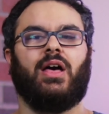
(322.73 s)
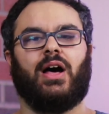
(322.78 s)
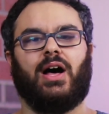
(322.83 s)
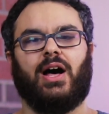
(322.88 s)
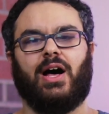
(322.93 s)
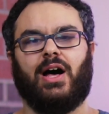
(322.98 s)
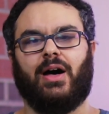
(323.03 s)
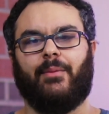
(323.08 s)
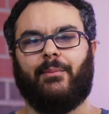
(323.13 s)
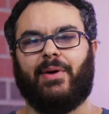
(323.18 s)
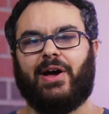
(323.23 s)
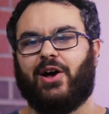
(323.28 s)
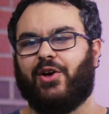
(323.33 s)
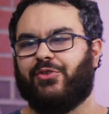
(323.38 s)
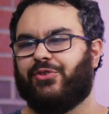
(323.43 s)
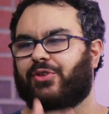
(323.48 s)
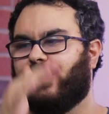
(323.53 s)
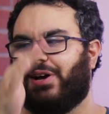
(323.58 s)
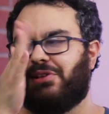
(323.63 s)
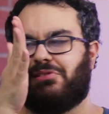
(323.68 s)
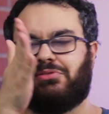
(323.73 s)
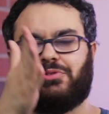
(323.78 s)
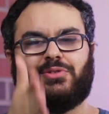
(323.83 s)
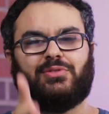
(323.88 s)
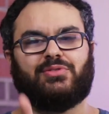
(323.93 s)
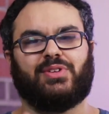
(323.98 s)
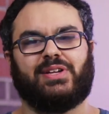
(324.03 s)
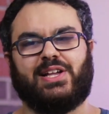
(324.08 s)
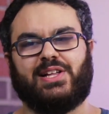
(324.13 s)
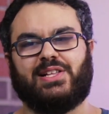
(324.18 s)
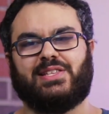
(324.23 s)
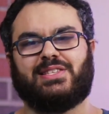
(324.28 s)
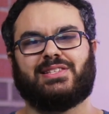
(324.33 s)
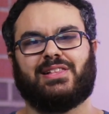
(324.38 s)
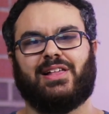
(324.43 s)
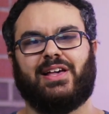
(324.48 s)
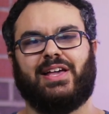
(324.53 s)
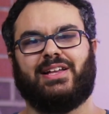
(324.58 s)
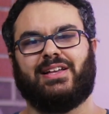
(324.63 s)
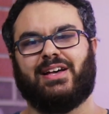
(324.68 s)
I also like little hints
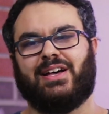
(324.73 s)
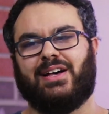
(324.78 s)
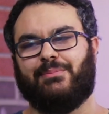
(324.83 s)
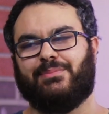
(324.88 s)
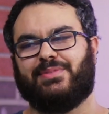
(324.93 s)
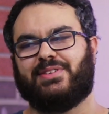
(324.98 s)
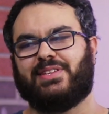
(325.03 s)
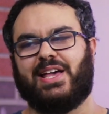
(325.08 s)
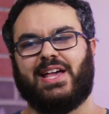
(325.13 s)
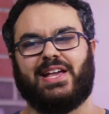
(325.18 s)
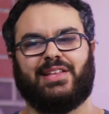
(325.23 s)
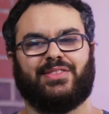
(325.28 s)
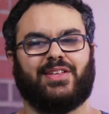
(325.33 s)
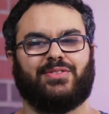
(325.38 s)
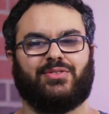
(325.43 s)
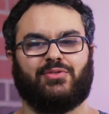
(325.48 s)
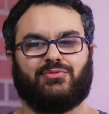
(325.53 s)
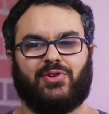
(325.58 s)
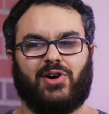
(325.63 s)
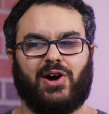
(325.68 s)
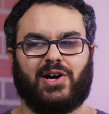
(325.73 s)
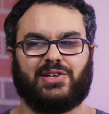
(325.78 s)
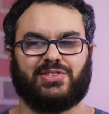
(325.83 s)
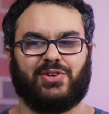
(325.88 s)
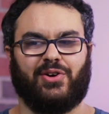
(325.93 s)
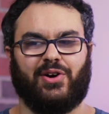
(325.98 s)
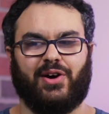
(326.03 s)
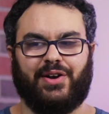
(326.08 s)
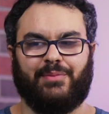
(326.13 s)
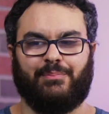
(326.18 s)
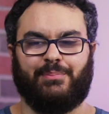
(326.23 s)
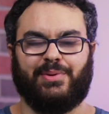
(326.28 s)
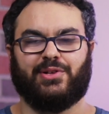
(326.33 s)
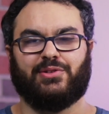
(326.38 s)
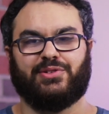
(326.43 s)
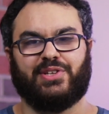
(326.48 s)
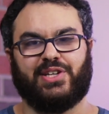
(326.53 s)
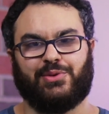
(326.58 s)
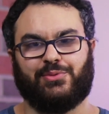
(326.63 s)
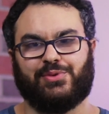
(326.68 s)
like saying that the Roxxon
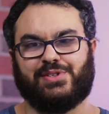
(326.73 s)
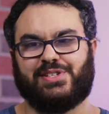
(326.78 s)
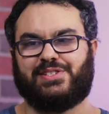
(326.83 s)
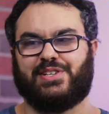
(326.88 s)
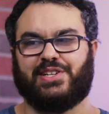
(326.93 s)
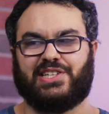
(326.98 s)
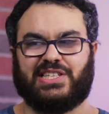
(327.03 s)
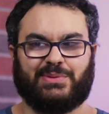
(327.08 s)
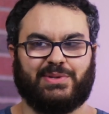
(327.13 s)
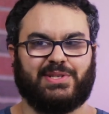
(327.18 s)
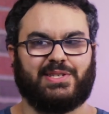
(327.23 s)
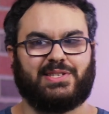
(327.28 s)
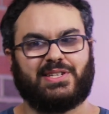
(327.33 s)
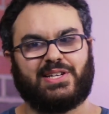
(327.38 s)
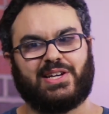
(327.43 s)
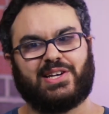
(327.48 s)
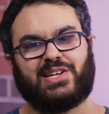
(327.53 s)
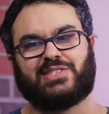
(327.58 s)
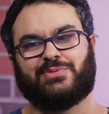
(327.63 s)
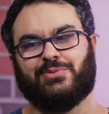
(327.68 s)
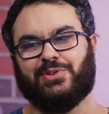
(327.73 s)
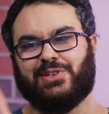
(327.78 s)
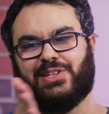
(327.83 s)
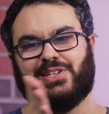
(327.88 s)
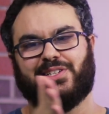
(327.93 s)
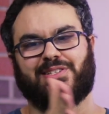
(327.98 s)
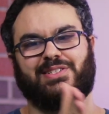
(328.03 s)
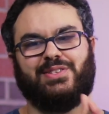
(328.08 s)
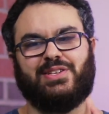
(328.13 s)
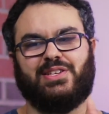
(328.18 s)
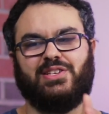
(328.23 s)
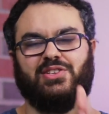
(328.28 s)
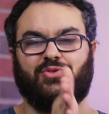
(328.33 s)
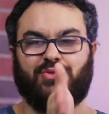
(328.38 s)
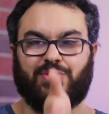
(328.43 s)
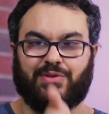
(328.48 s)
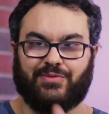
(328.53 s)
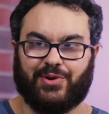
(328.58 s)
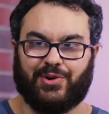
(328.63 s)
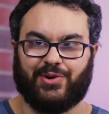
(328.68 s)
building was 616, which is the
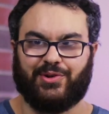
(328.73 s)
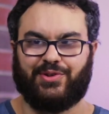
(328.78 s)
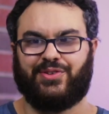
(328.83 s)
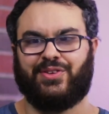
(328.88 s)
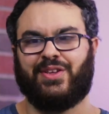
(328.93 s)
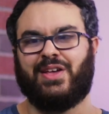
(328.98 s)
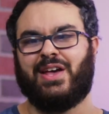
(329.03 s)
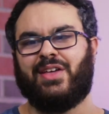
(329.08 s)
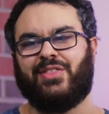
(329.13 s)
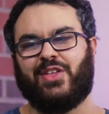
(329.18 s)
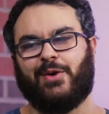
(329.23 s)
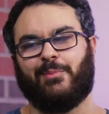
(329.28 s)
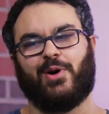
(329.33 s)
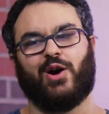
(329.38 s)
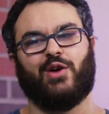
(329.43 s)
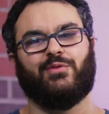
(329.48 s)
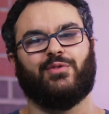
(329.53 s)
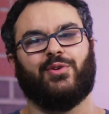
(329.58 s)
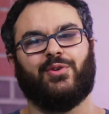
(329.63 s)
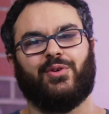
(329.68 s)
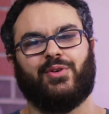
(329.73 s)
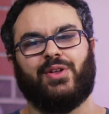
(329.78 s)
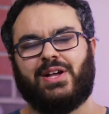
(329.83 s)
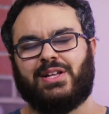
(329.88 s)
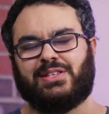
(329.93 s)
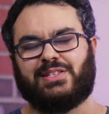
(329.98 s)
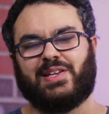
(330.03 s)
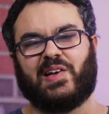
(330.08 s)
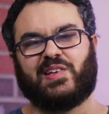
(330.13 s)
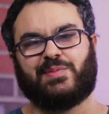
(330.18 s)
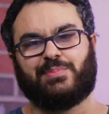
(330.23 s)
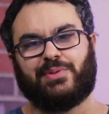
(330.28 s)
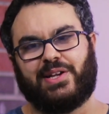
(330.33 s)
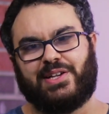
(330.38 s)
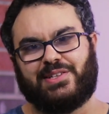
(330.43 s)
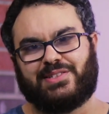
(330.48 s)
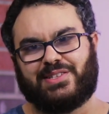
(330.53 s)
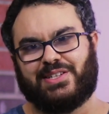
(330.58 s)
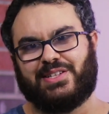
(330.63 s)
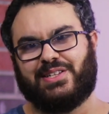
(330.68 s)
universe that Marvel takes
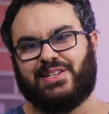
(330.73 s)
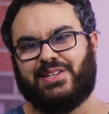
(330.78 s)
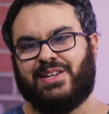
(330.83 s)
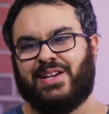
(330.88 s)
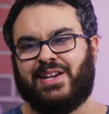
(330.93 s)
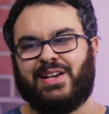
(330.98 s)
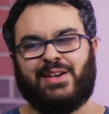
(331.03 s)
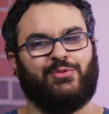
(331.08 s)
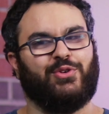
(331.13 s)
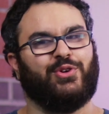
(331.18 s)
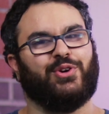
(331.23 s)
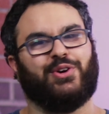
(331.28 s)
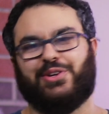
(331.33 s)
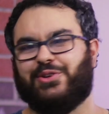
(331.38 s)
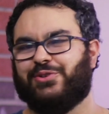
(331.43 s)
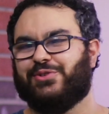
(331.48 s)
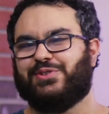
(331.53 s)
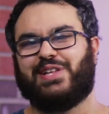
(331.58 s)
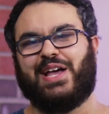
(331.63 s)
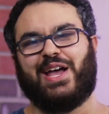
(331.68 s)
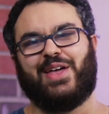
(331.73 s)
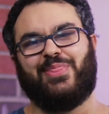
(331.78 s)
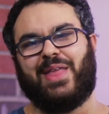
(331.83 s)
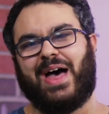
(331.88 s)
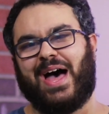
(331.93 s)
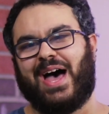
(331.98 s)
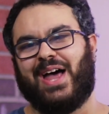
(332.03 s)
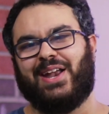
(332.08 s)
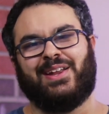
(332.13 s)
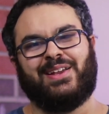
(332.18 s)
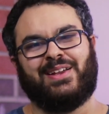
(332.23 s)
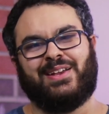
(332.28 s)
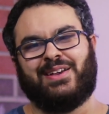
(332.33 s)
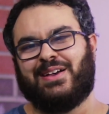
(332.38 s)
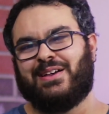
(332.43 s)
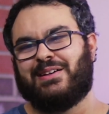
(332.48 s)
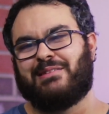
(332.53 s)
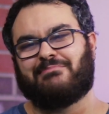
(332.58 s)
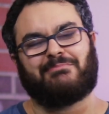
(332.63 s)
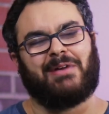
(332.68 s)
place in. If you don't understand that,
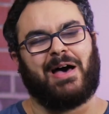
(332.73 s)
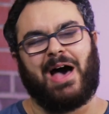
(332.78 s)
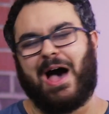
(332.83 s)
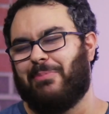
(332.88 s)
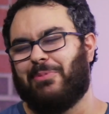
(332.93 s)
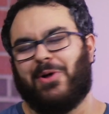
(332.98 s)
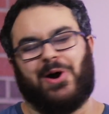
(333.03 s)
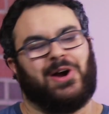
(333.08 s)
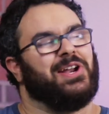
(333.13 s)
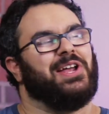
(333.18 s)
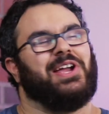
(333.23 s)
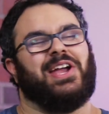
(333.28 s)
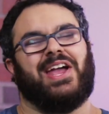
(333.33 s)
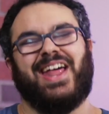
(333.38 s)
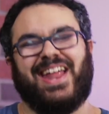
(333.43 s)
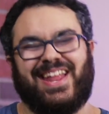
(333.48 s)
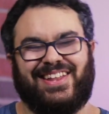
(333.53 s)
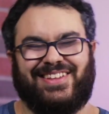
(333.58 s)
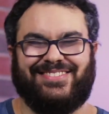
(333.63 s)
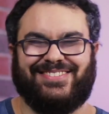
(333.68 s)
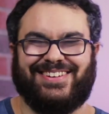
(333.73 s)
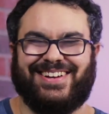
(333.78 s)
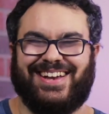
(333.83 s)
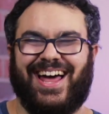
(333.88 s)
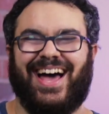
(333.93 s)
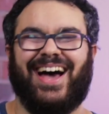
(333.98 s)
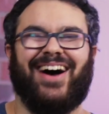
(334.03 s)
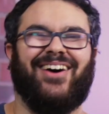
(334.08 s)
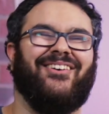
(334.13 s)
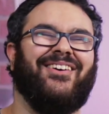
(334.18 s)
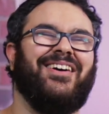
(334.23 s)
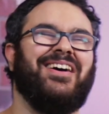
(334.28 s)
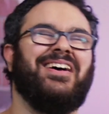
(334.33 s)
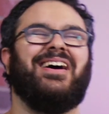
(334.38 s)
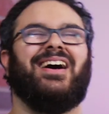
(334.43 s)
I'm not going to get into it now.